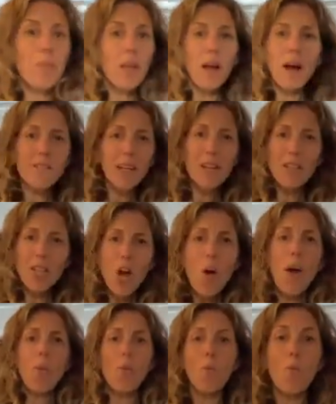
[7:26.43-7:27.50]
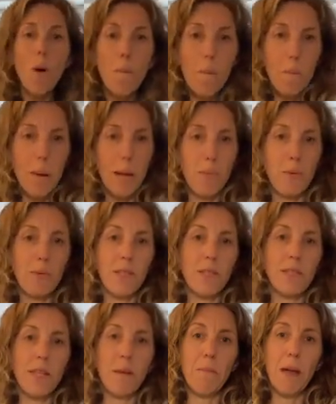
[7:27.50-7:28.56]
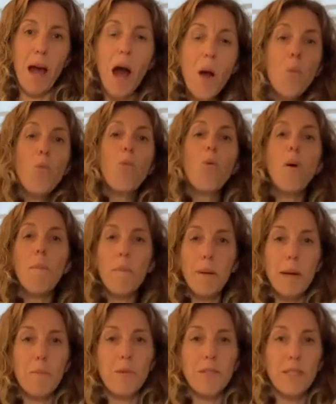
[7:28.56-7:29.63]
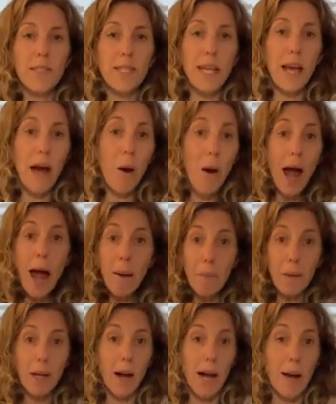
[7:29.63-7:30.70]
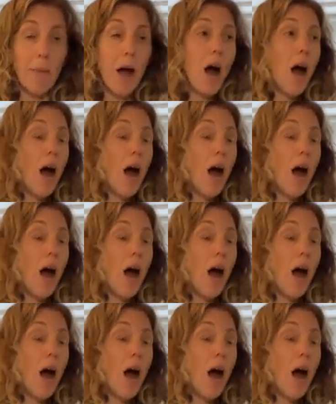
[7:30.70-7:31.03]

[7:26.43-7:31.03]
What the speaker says: I was like, no, I want people to see me. I want people to see how happy I am.